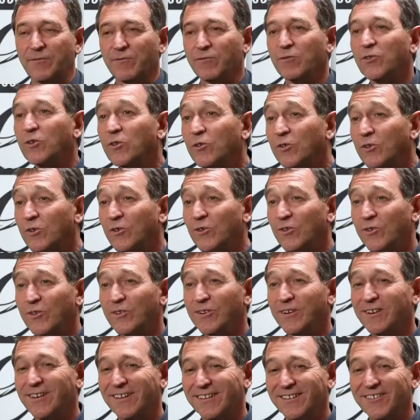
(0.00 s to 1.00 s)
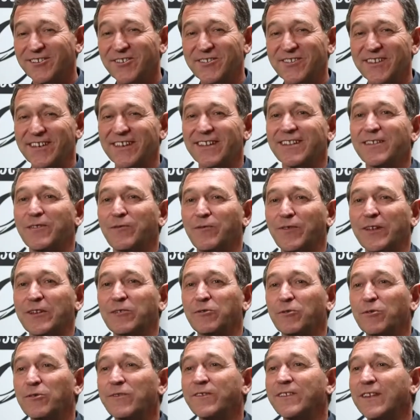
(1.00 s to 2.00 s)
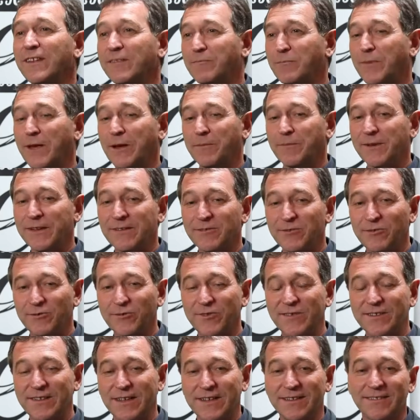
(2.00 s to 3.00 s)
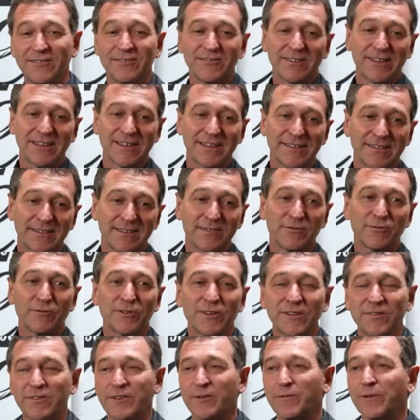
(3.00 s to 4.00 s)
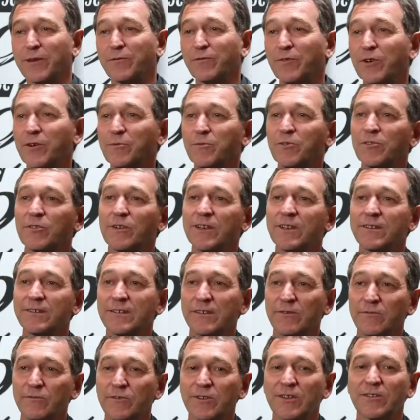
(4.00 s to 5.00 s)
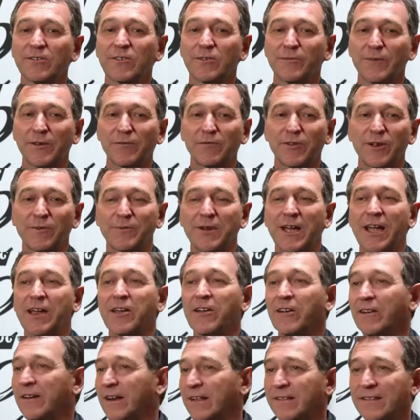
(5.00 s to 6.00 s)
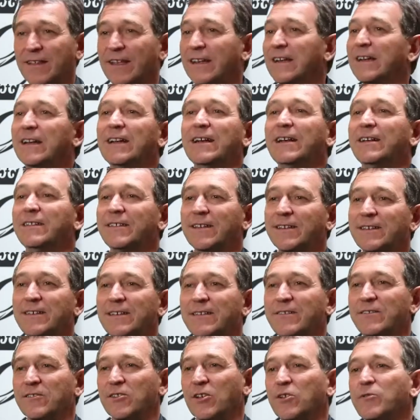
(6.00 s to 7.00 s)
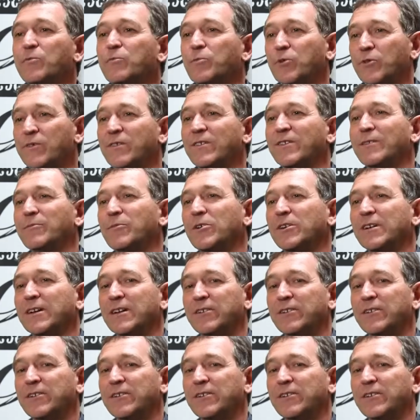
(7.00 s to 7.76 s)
have no scientific tools that permit to say, okay, this food is coming from US, this food is coming from Ireland. That is not possible